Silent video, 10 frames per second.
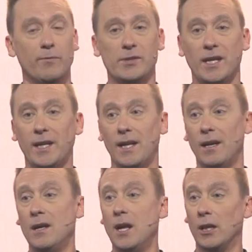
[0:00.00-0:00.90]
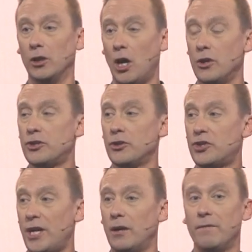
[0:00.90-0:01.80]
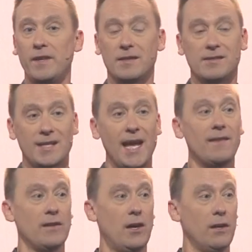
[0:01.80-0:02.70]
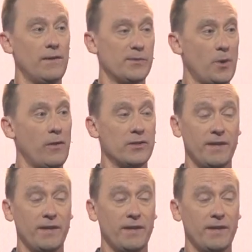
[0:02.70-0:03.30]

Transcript: was going to get a larger share of the estate than all of his brothers,